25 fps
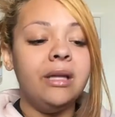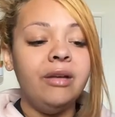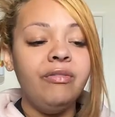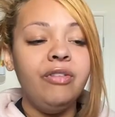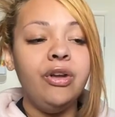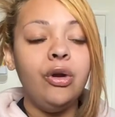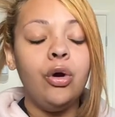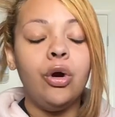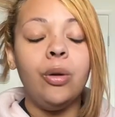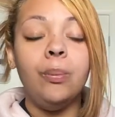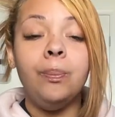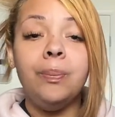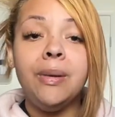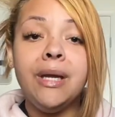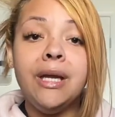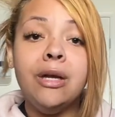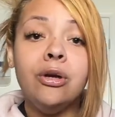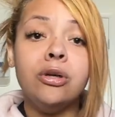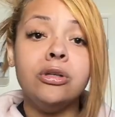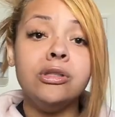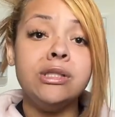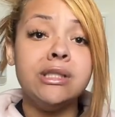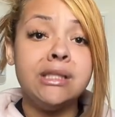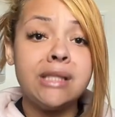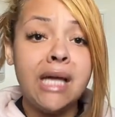living or
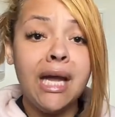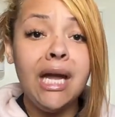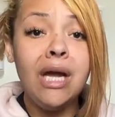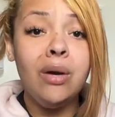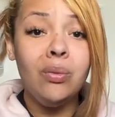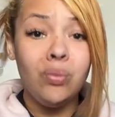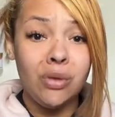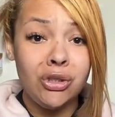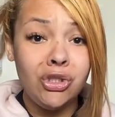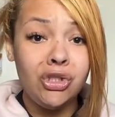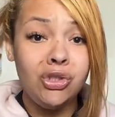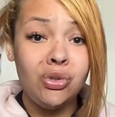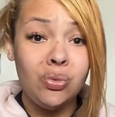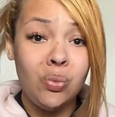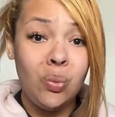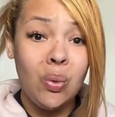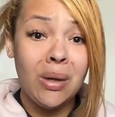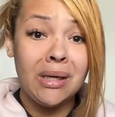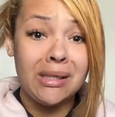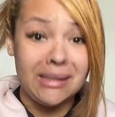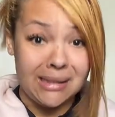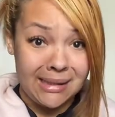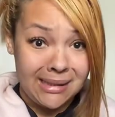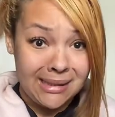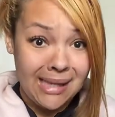being or saying what you
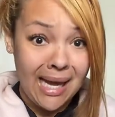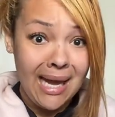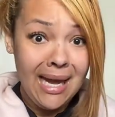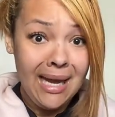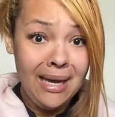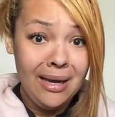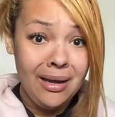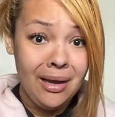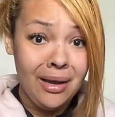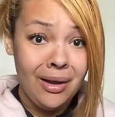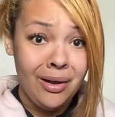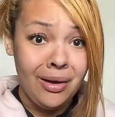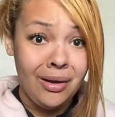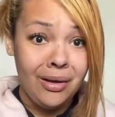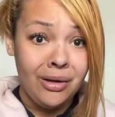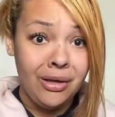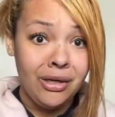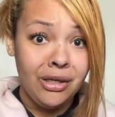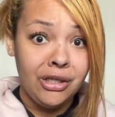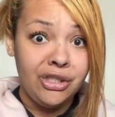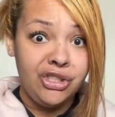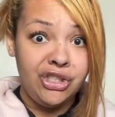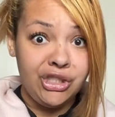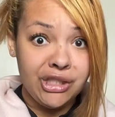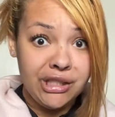want to say
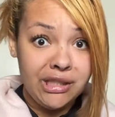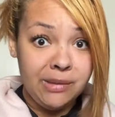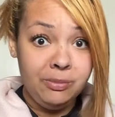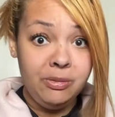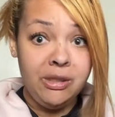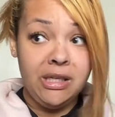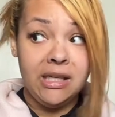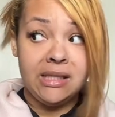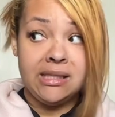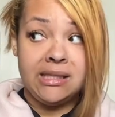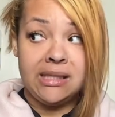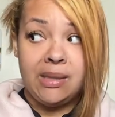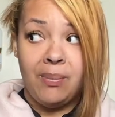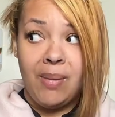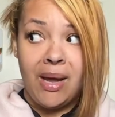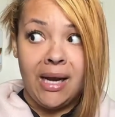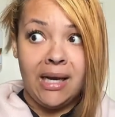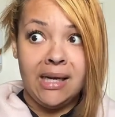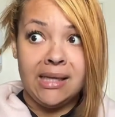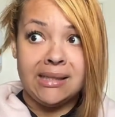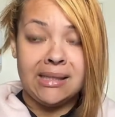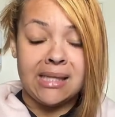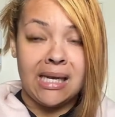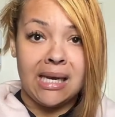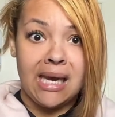just because
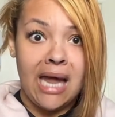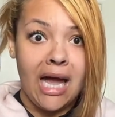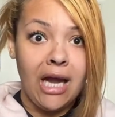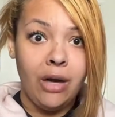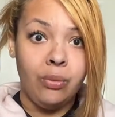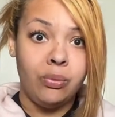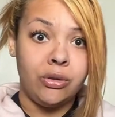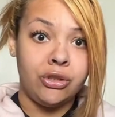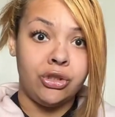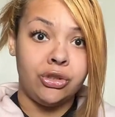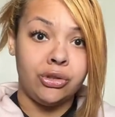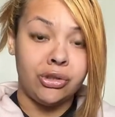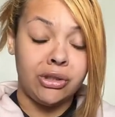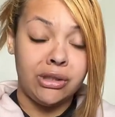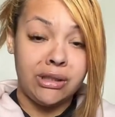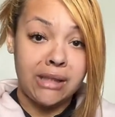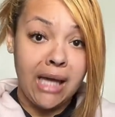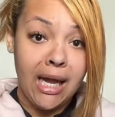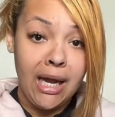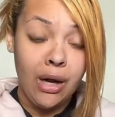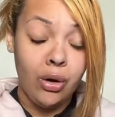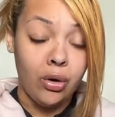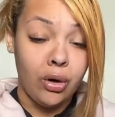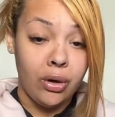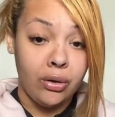somebody doesn't like what you're
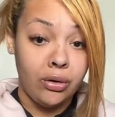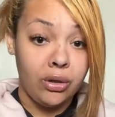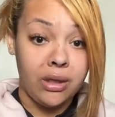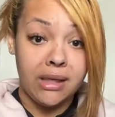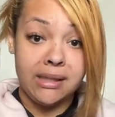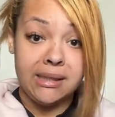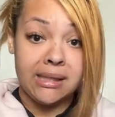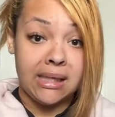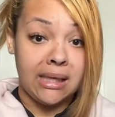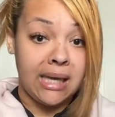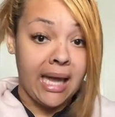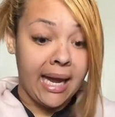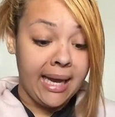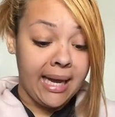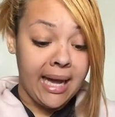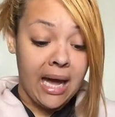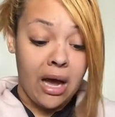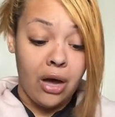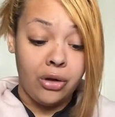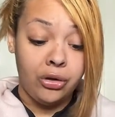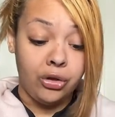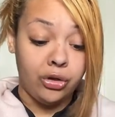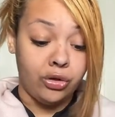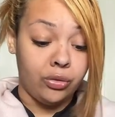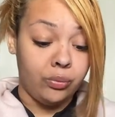saying or doesn't like
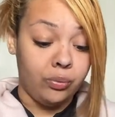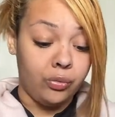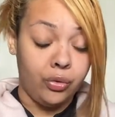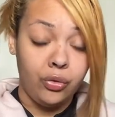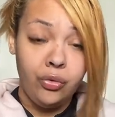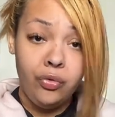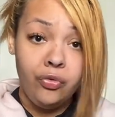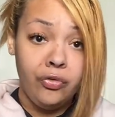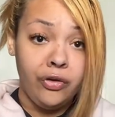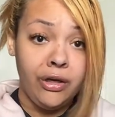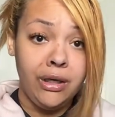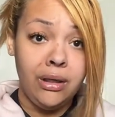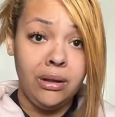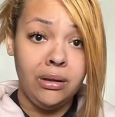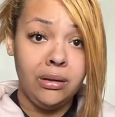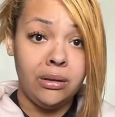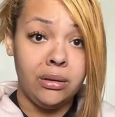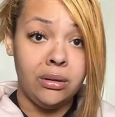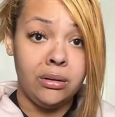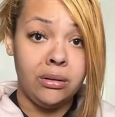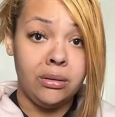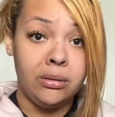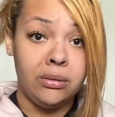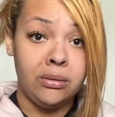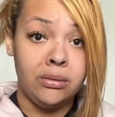how you're
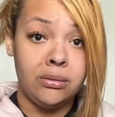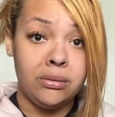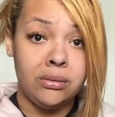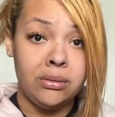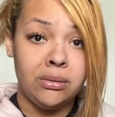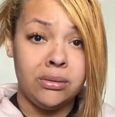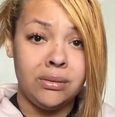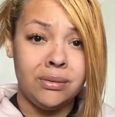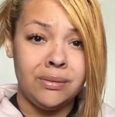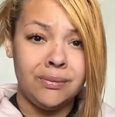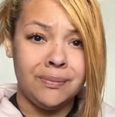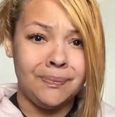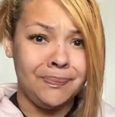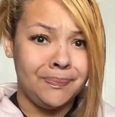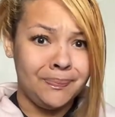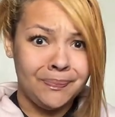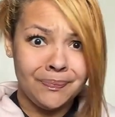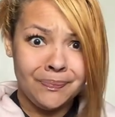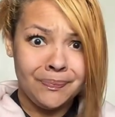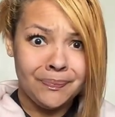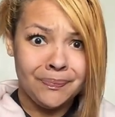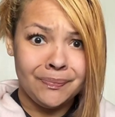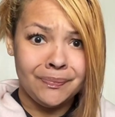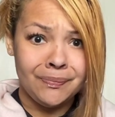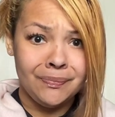moving.
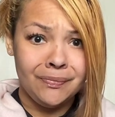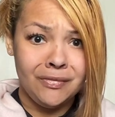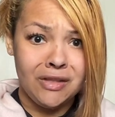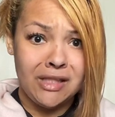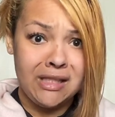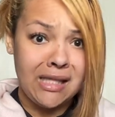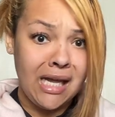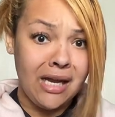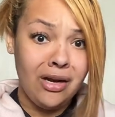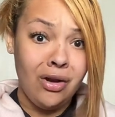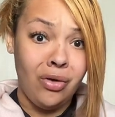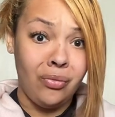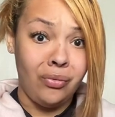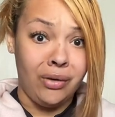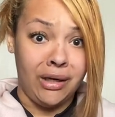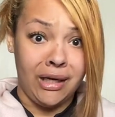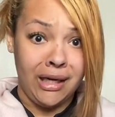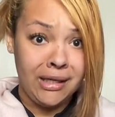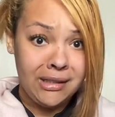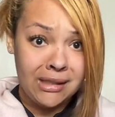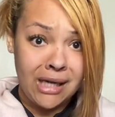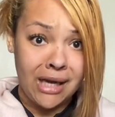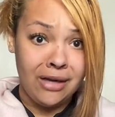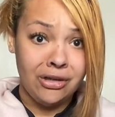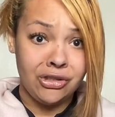This ain't no
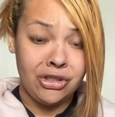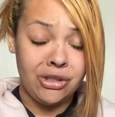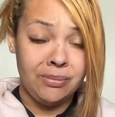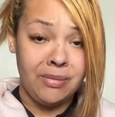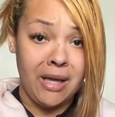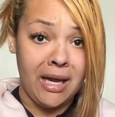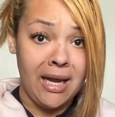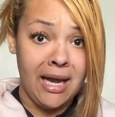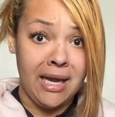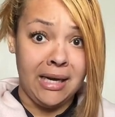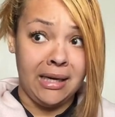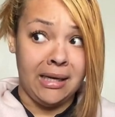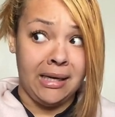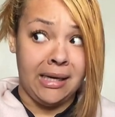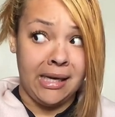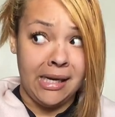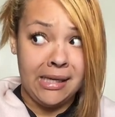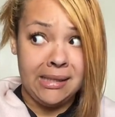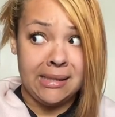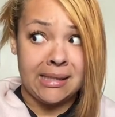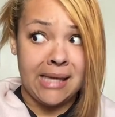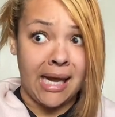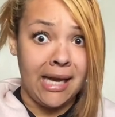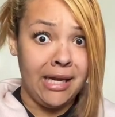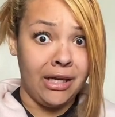dictatorship. They can't
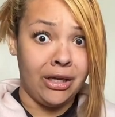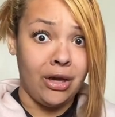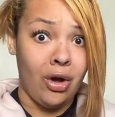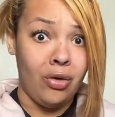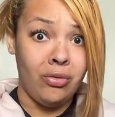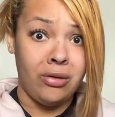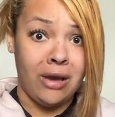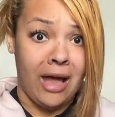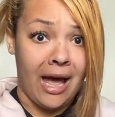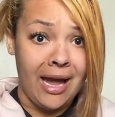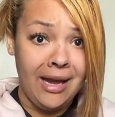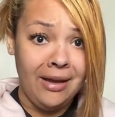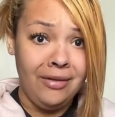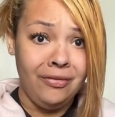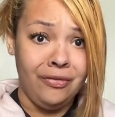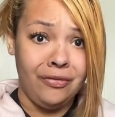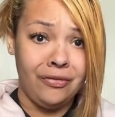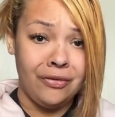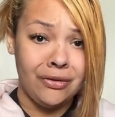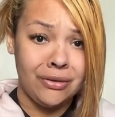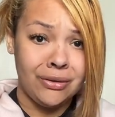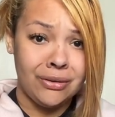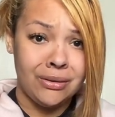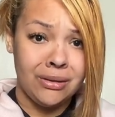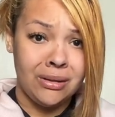dictate your
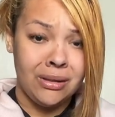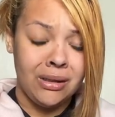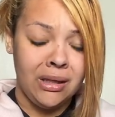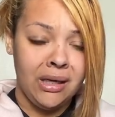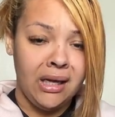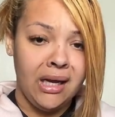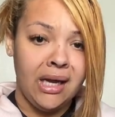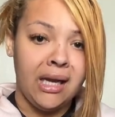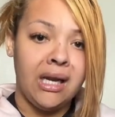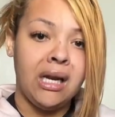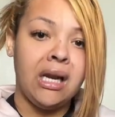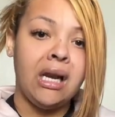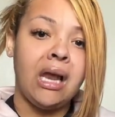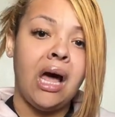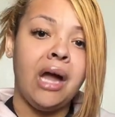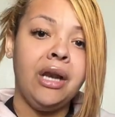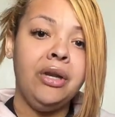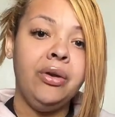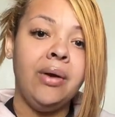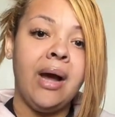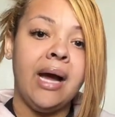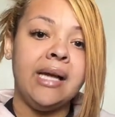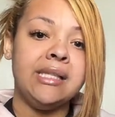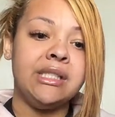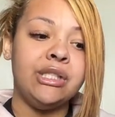life. And a
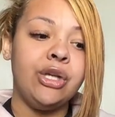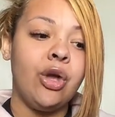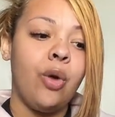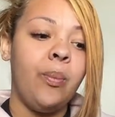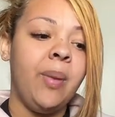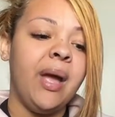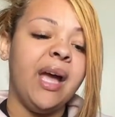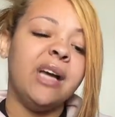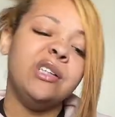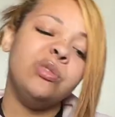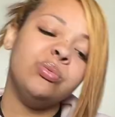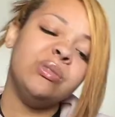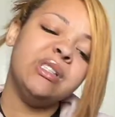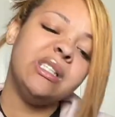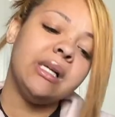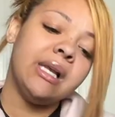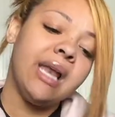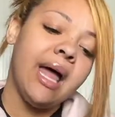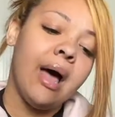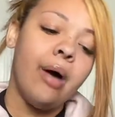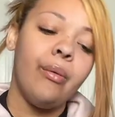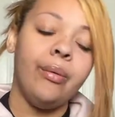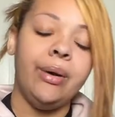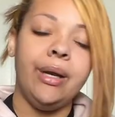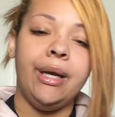lot of you guys in your past was
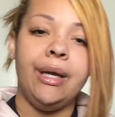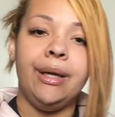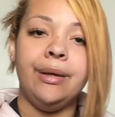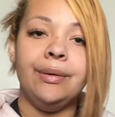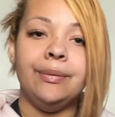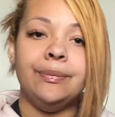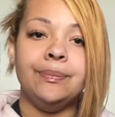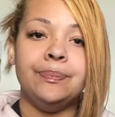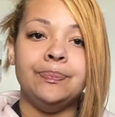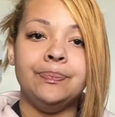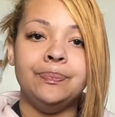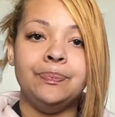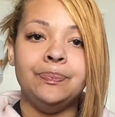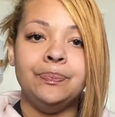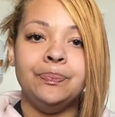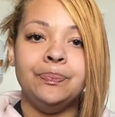allowing it.